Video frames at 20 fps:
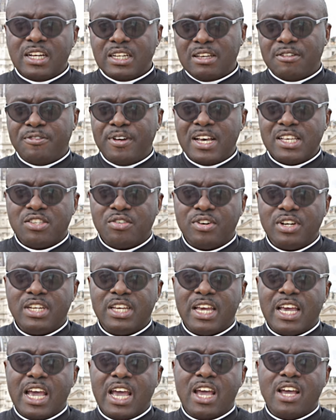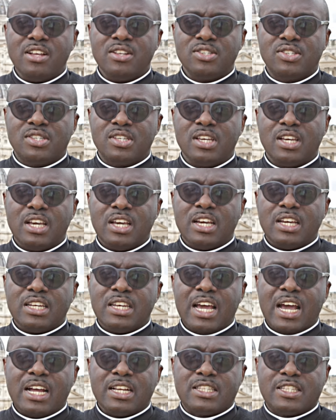The first reading ends
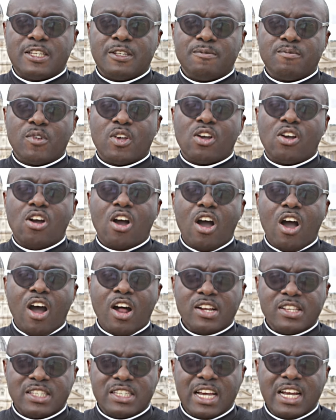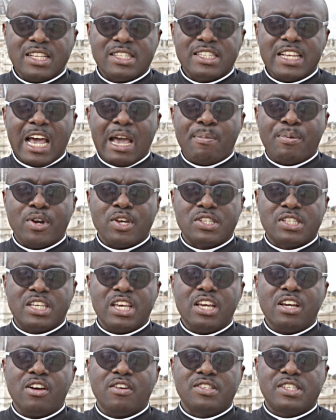that God sent Cyprus,
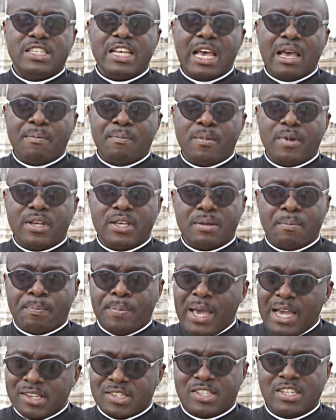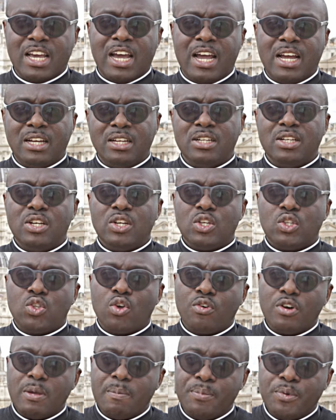king of Persia,
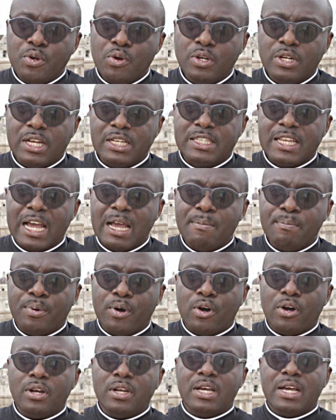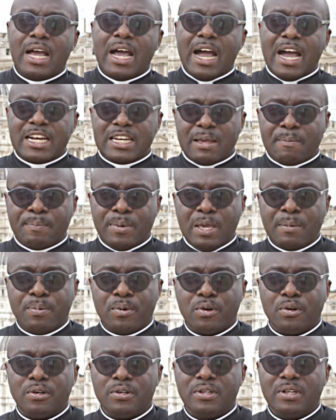to rebuild the temple and the
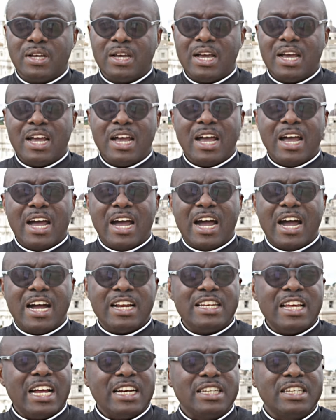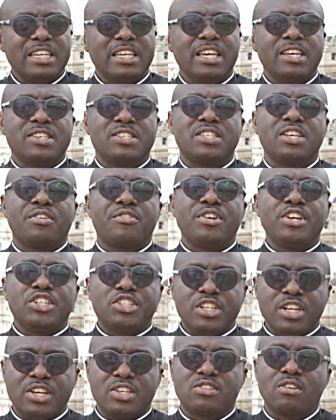people. And that is the
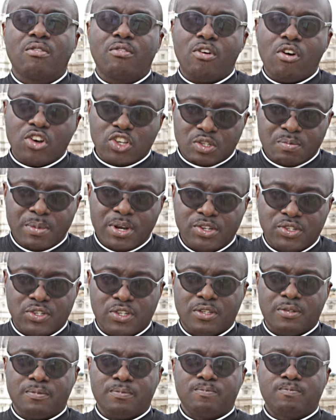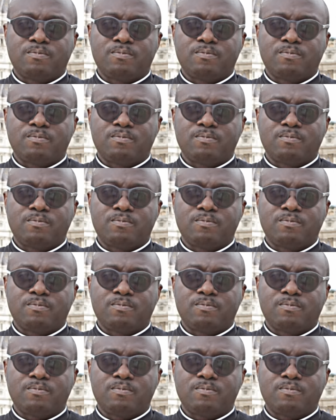richness of God's mercy.